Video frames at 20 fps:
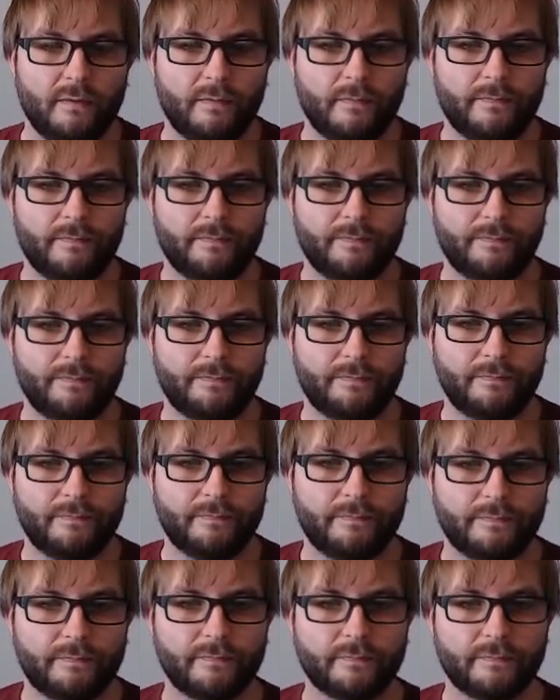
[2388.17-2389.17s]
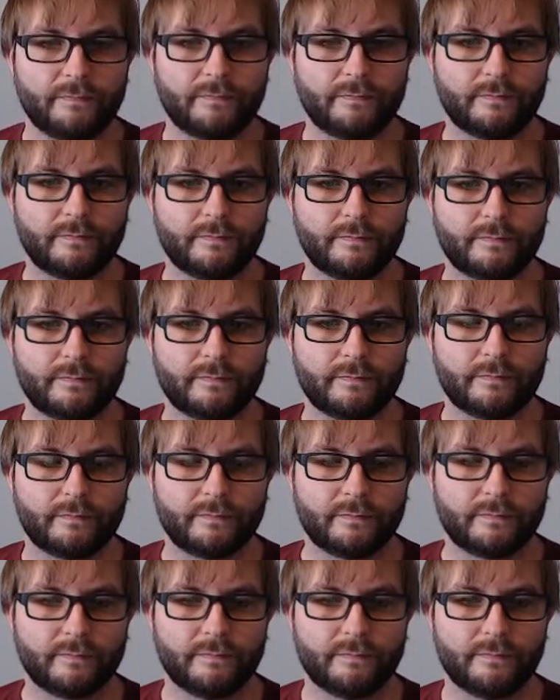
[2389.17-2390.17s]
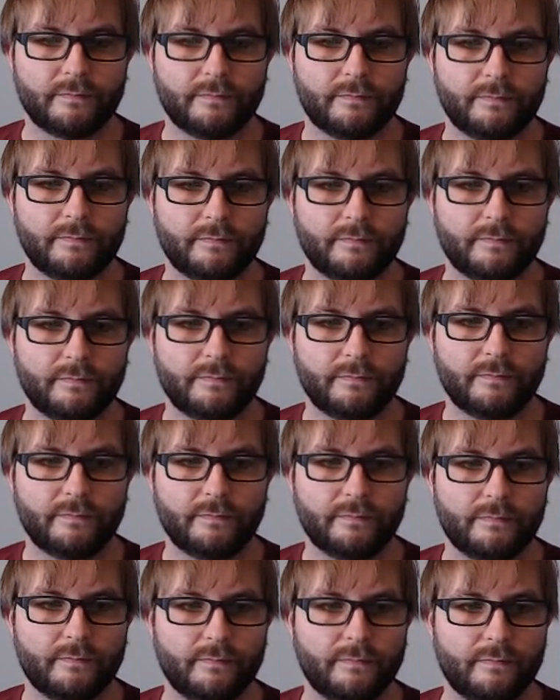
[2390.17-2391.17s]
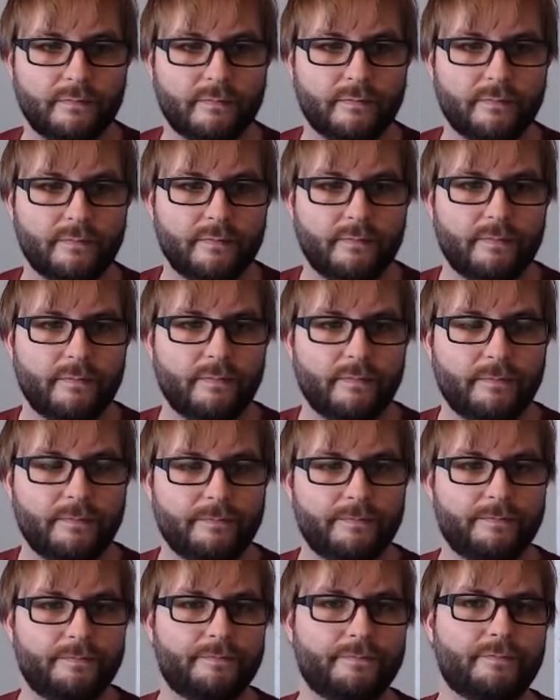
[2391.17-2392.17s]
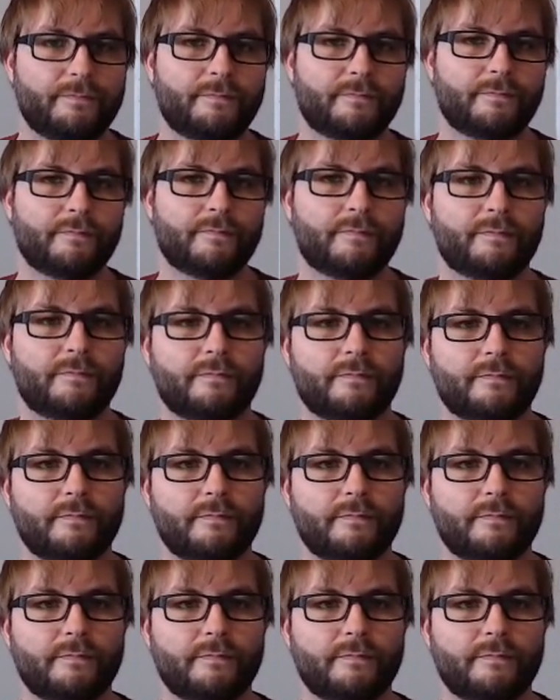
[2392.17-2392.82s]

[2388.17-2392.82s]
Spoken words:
(silent)